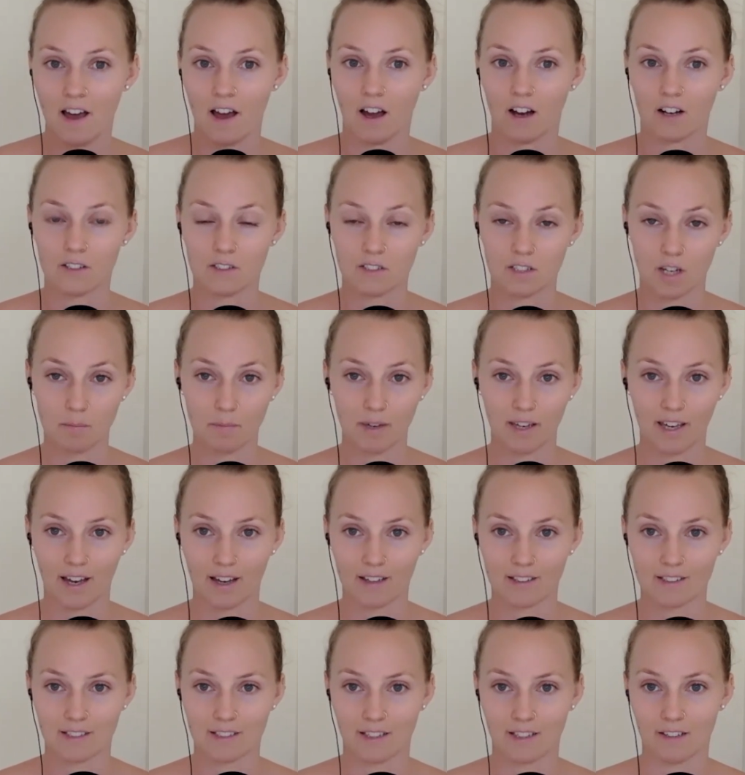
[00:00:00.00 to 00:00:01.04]
our stomach
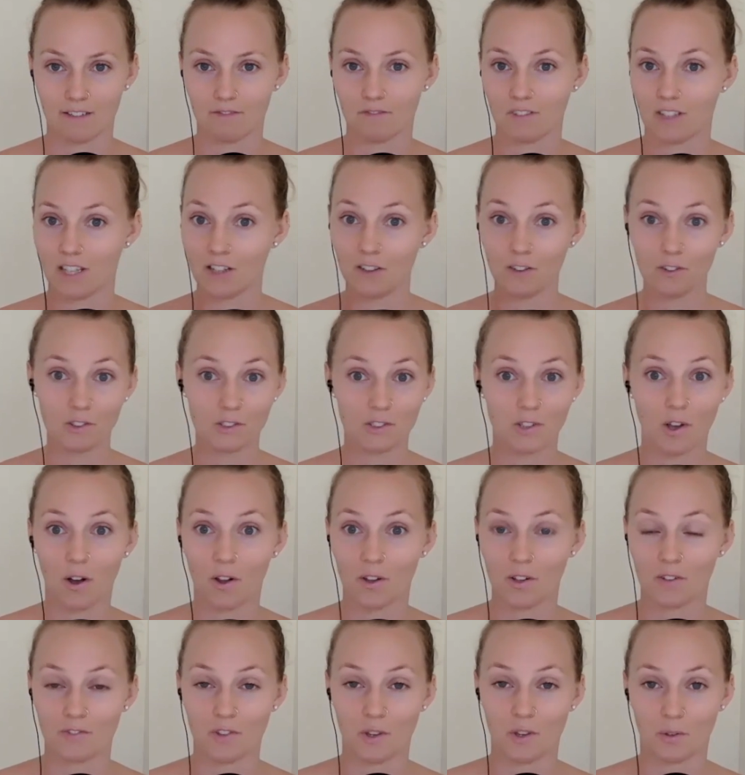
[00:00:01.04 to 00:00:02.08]
acid kills
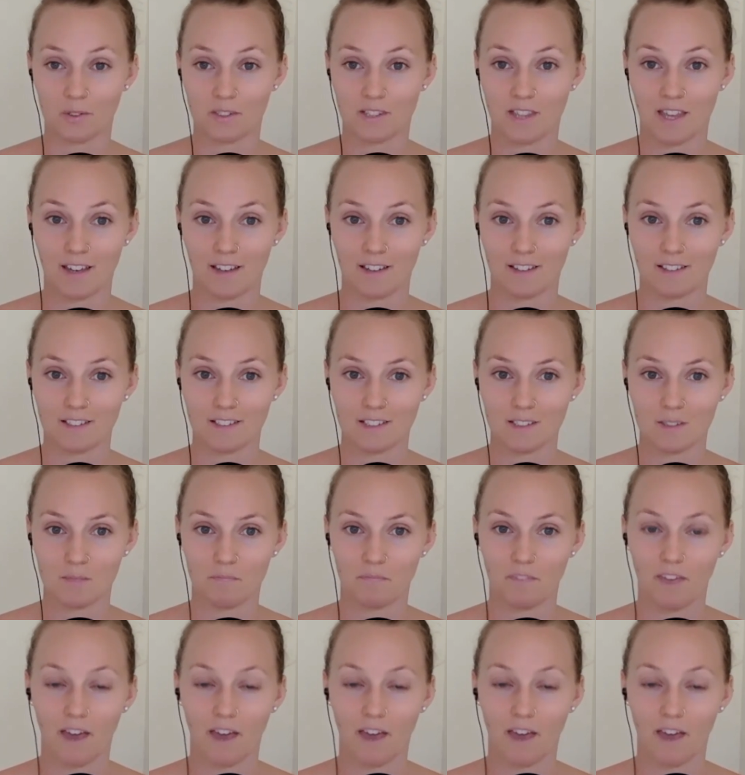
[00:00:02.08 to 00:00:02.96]
all of those things.